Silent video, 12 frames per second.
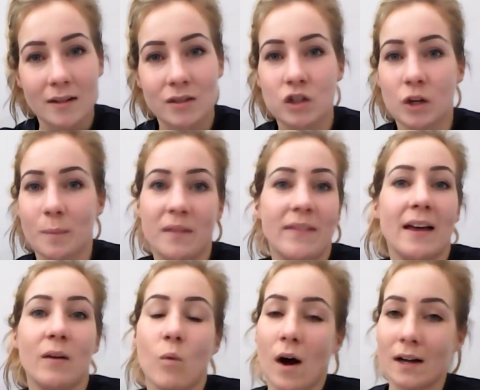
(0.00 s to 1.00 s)
so do a bit of
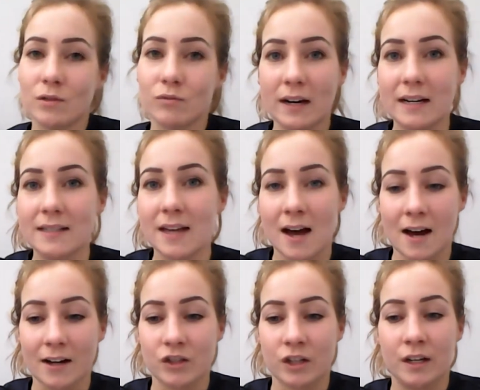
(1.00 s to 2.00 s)
wider
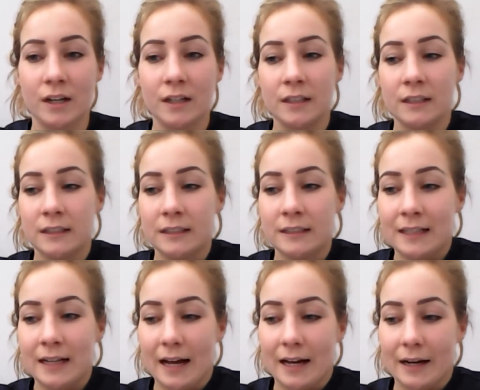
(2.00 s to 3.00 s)
research and
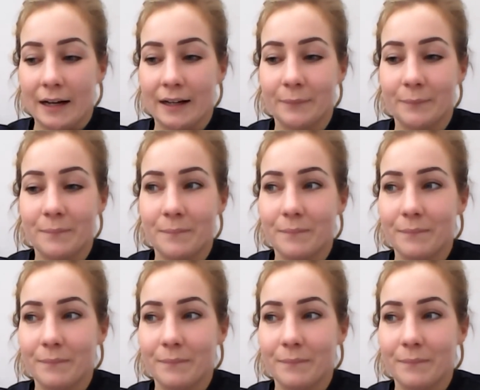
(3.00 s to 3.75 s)
um,